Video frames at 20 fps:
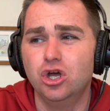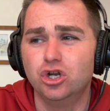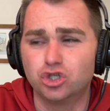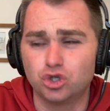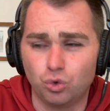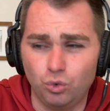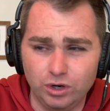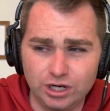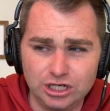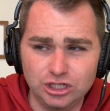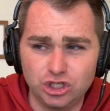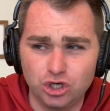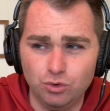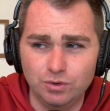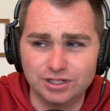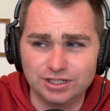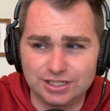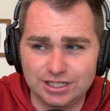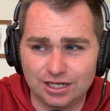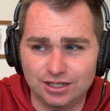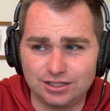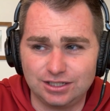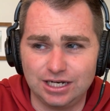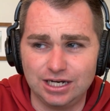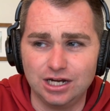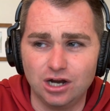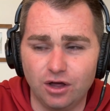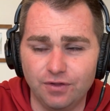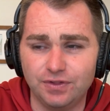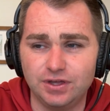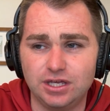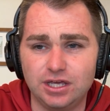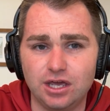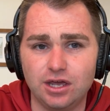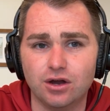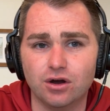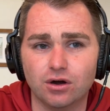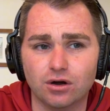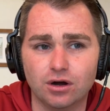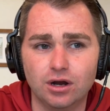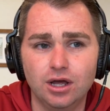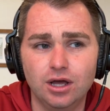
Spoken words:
22-16 on the year,